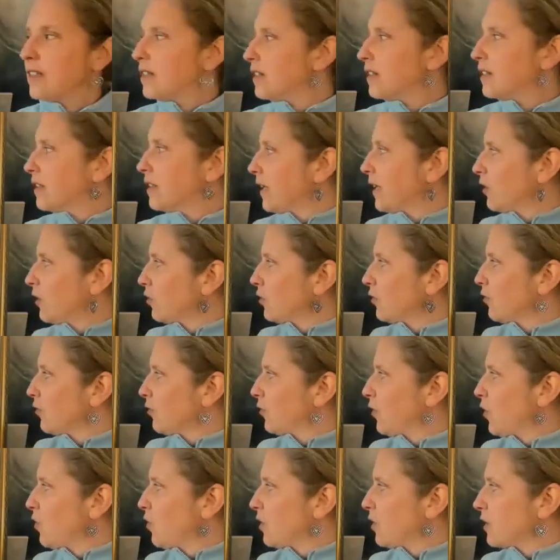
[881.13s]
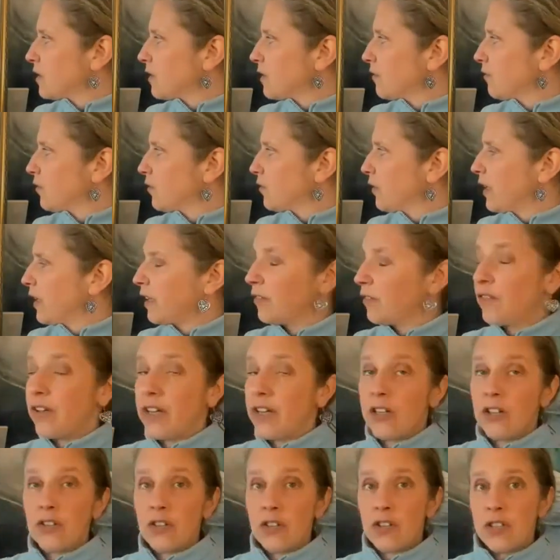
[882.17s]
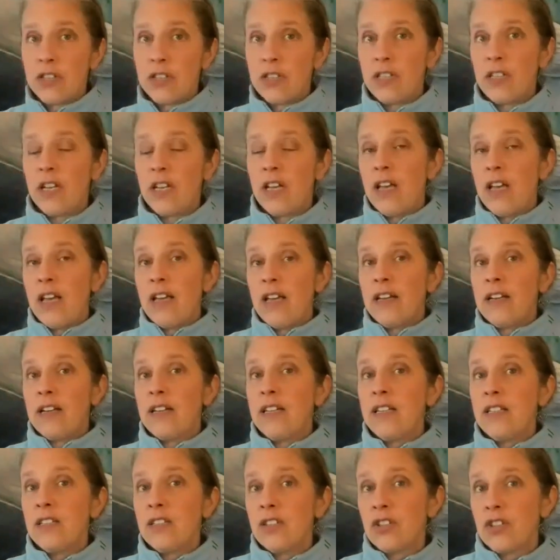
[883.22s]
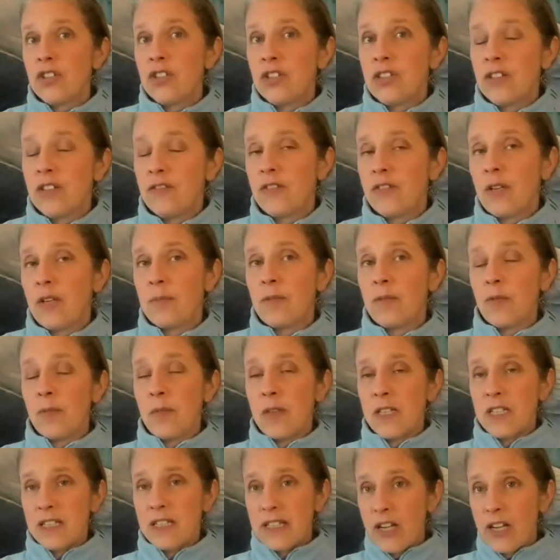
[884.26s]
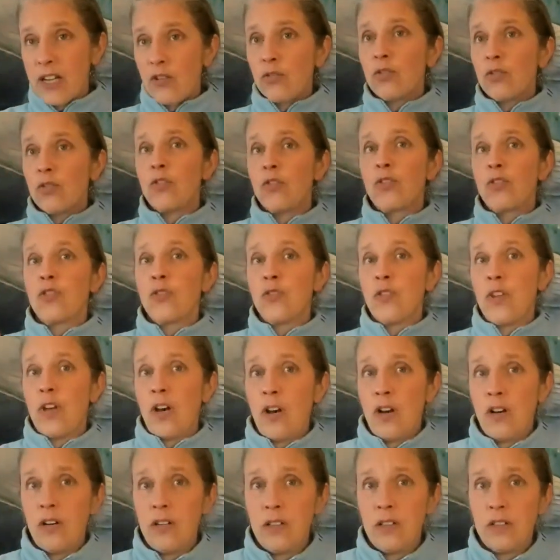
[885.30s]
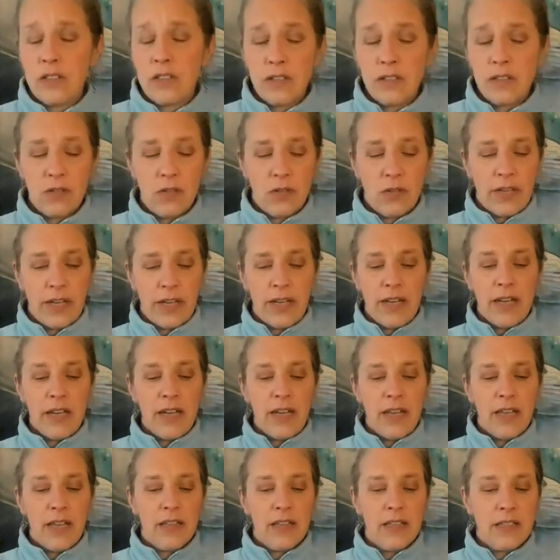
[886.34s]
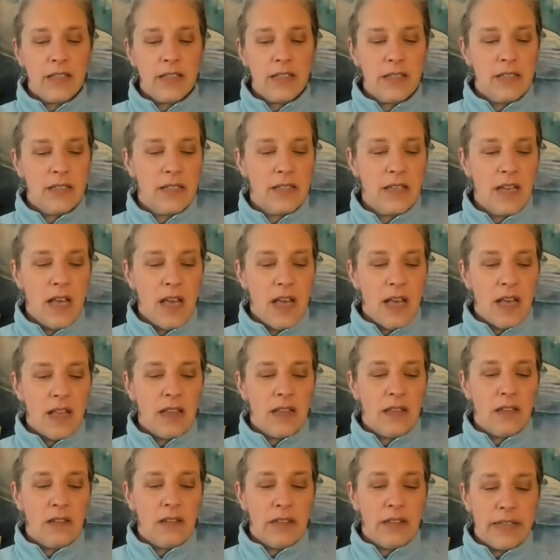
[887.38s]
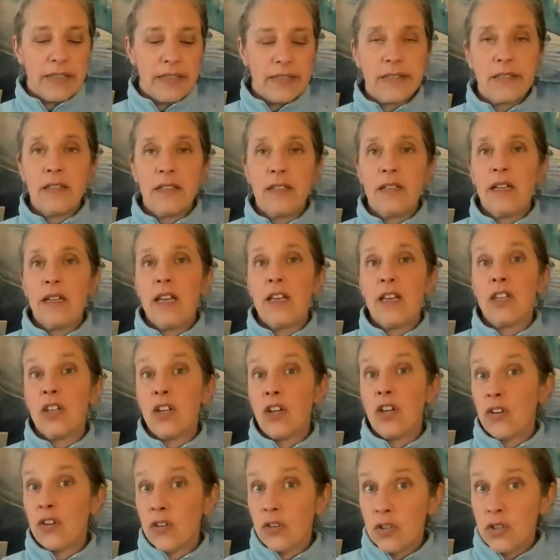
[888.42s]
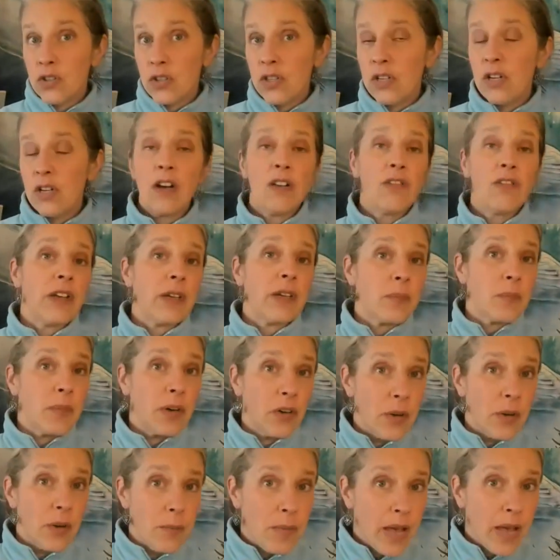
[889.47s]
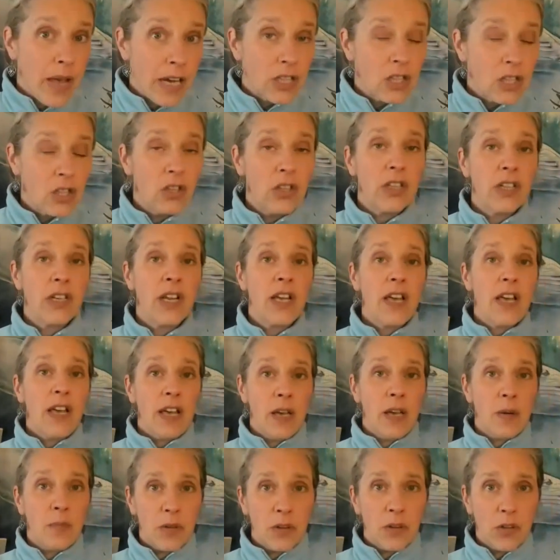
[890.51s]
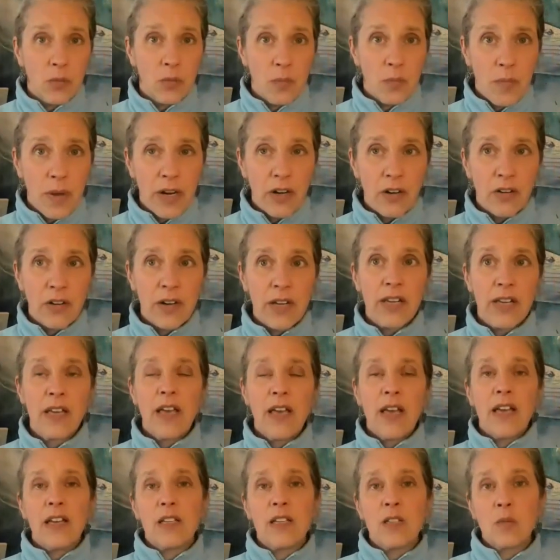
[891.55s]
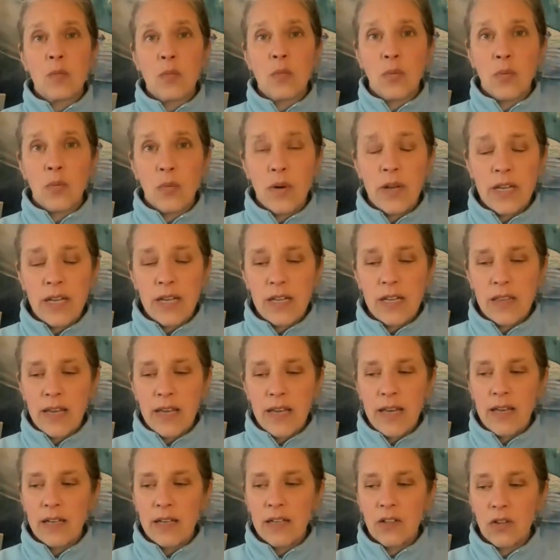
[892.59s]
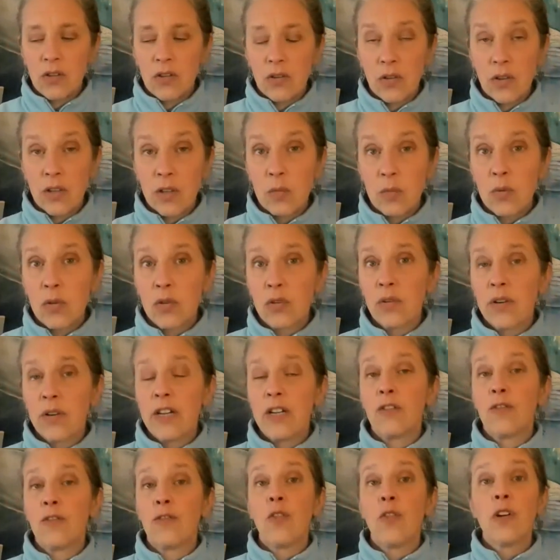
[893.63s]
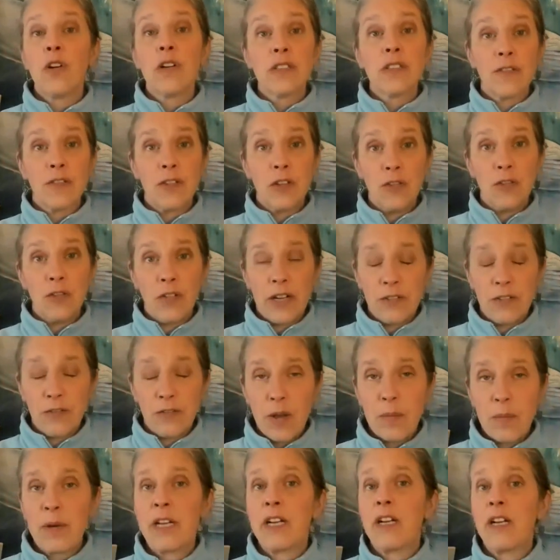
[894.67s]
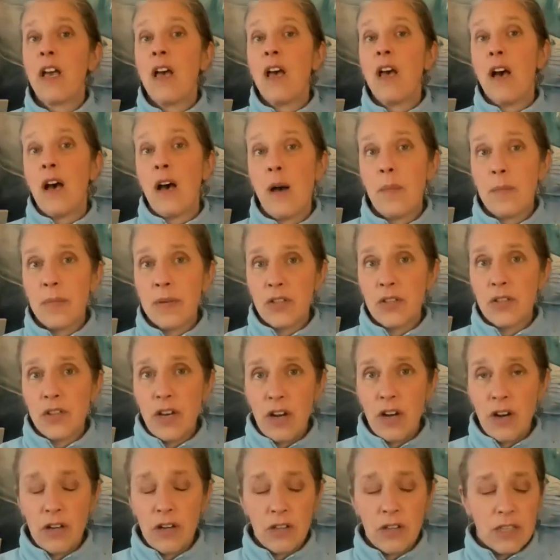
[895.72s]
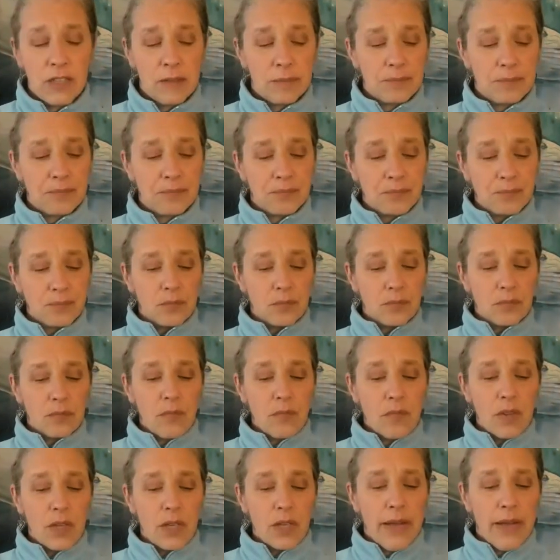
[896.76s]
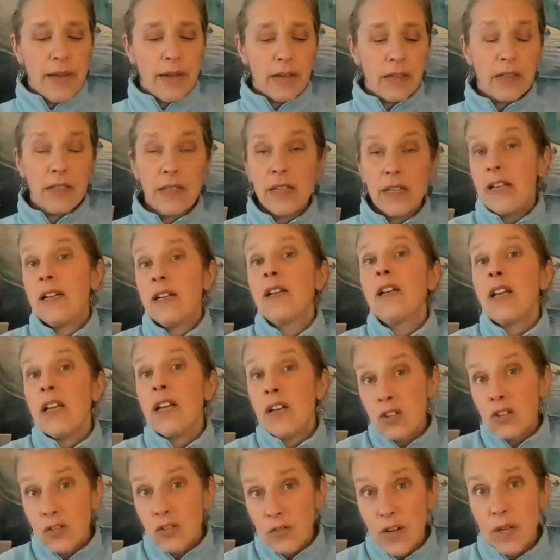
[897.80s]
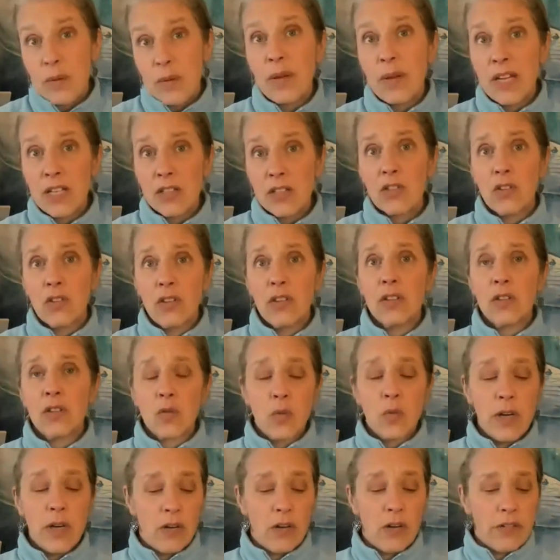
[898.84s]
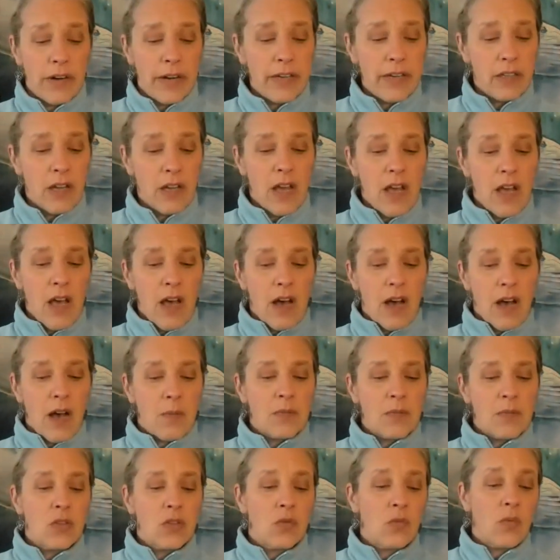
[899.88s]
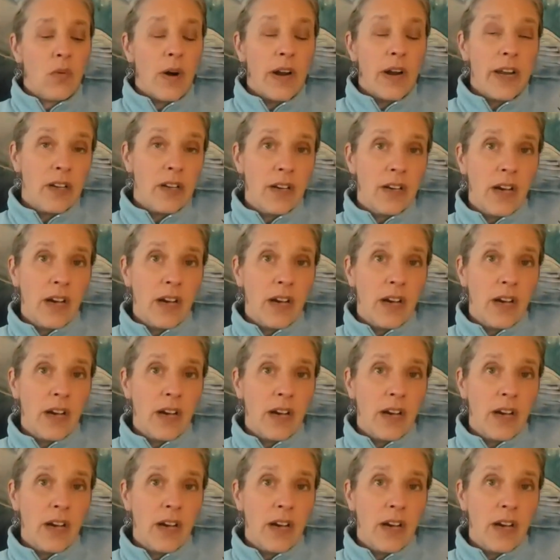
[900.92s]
center focus of creative energy needs to shift up from the sacral to the heart, okay? And this is the lesson, and the energy of like Mary Magdalene and Mother Mary is bringing that incredible creative force of the divine feminine up into the heart. And divine masculine as well, right? So right